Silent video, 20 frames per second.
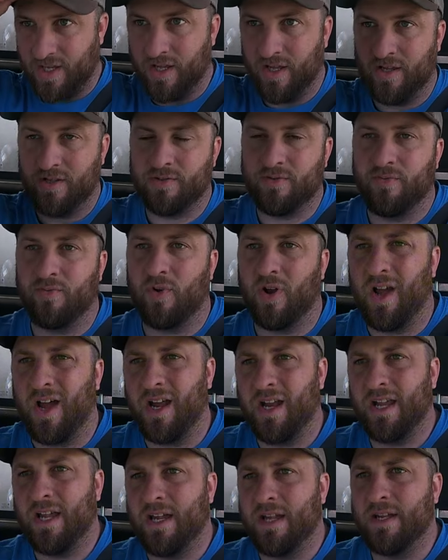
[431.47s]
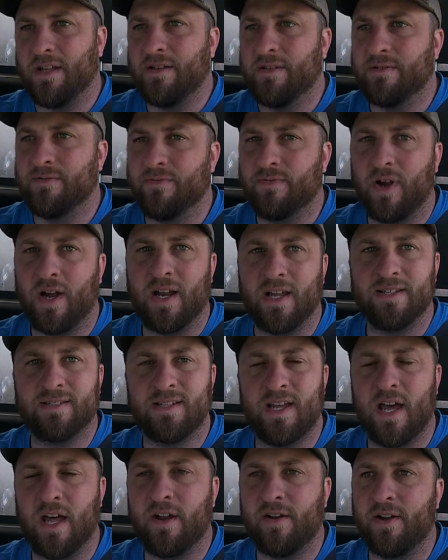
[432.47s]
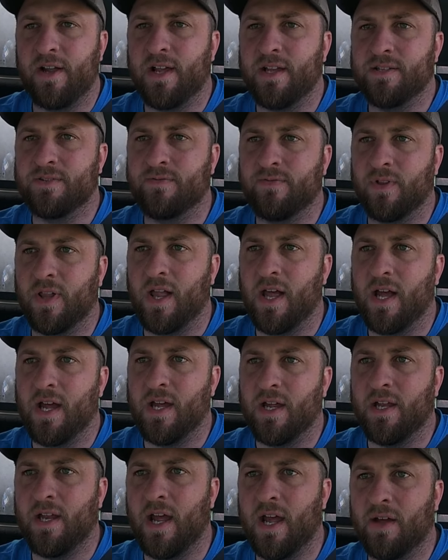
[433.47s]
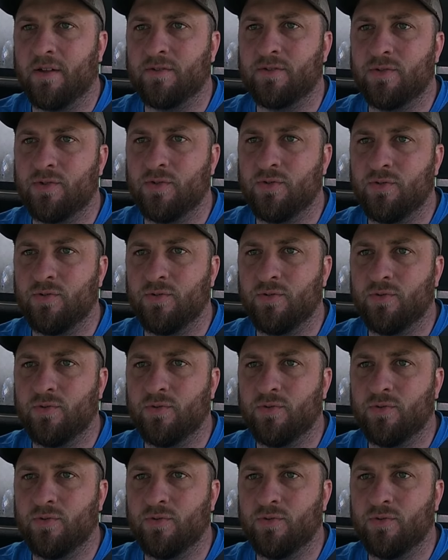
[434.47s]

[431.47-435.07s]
is Friday, Saturday's flying out to,